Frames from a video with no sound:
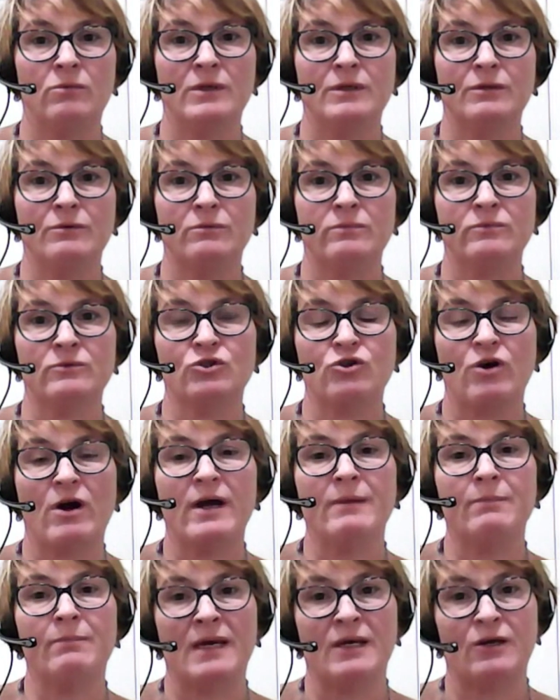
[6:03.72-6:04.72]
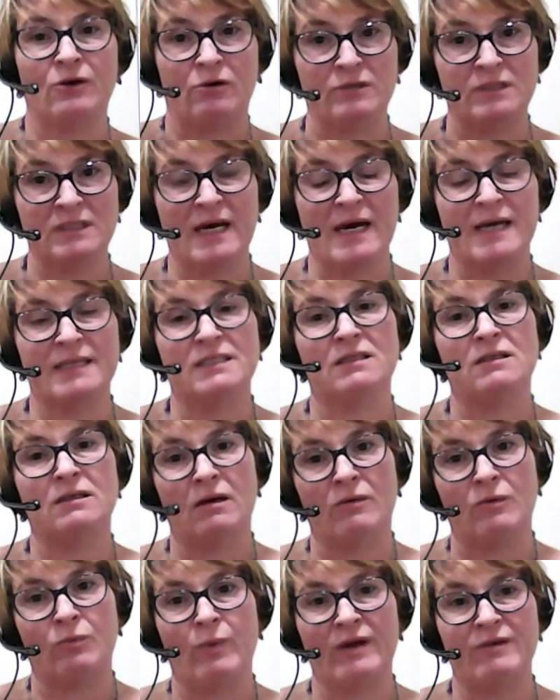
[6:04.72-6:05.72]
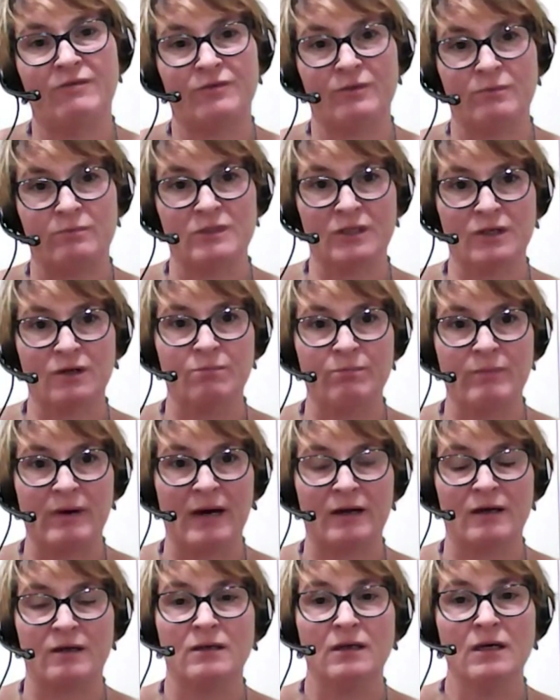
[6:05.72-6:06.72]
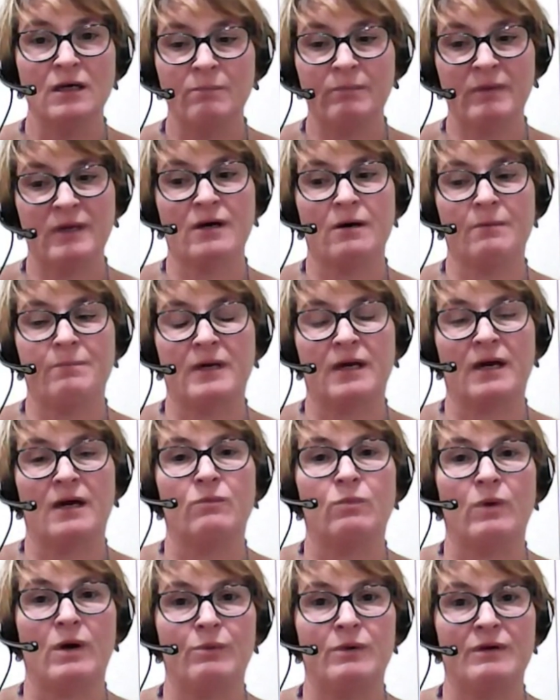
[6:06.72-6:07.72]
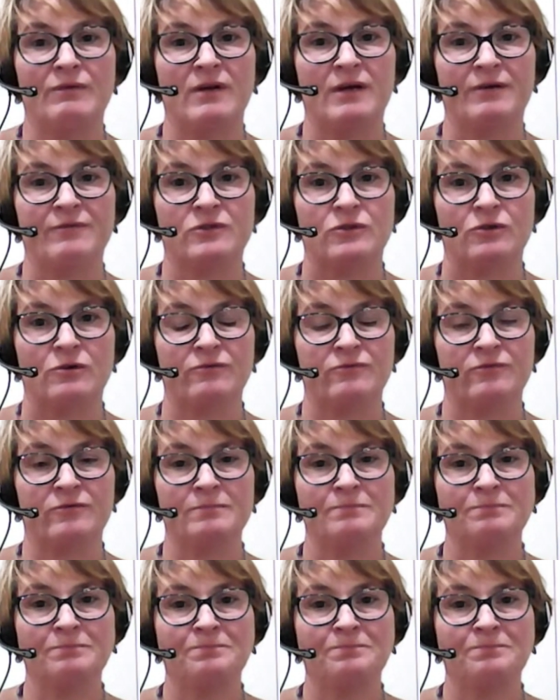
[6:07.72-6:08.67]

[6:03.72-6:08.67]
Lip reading: we'll try and make contact and wait for them to come back and pick up again where we've left off.